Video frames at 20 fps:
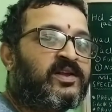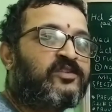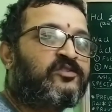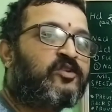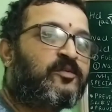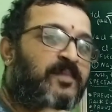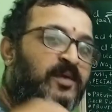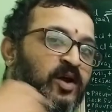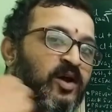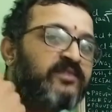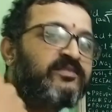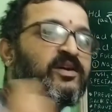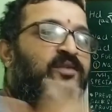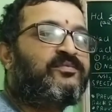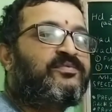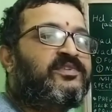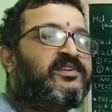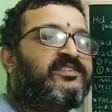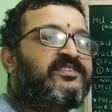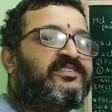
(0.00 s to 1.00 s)
So because
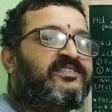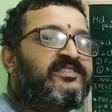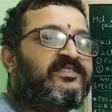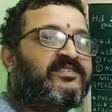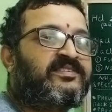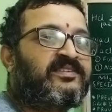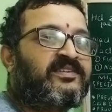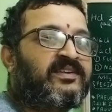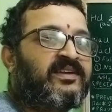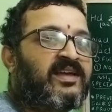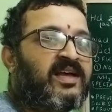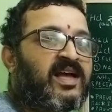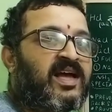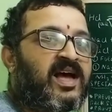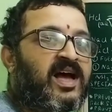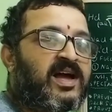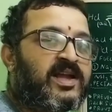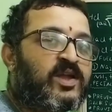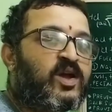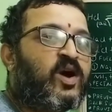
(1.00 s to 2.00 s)
of this
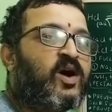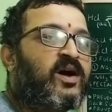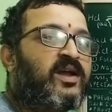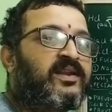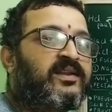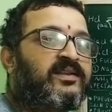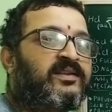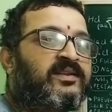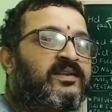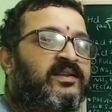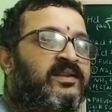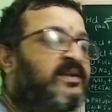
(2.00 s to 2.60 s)
ion,